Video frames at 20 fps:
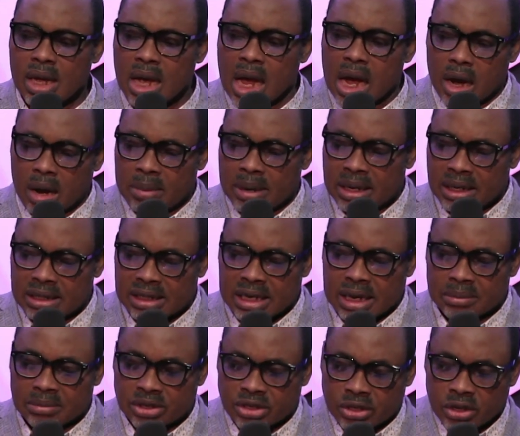Or when say
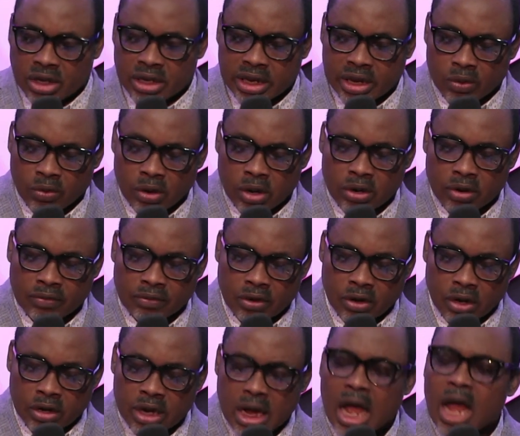I'm studying the Word of
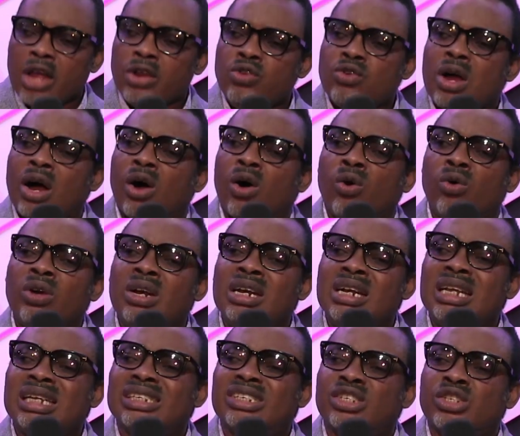God, you are
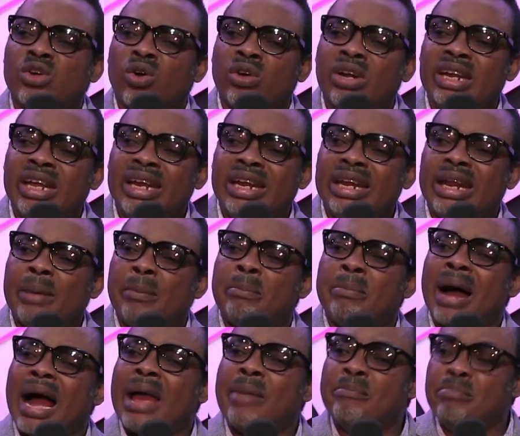only studying the
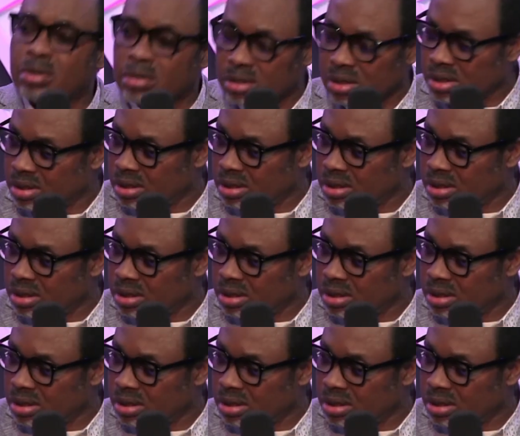Bible.